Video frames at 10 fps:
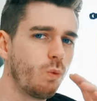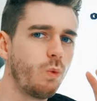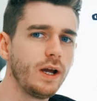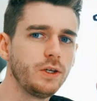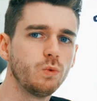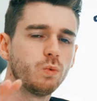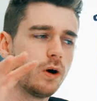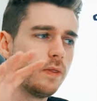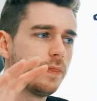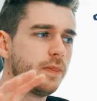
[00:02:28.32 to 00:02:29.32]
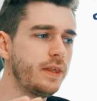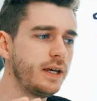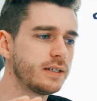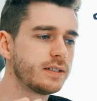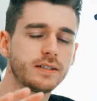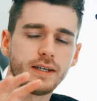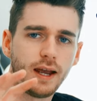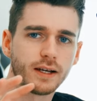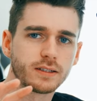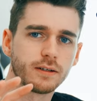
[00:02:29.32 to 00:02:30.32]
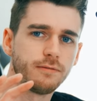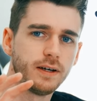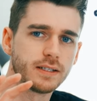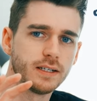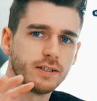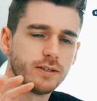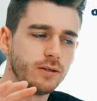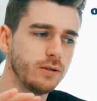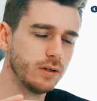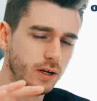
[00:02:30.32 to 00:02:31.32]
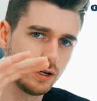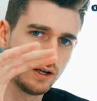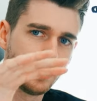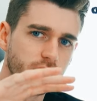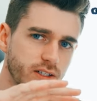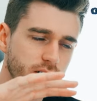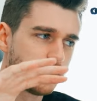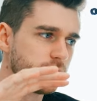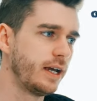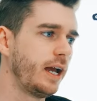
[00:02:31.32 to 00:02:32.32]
where you want this text to fit into a certain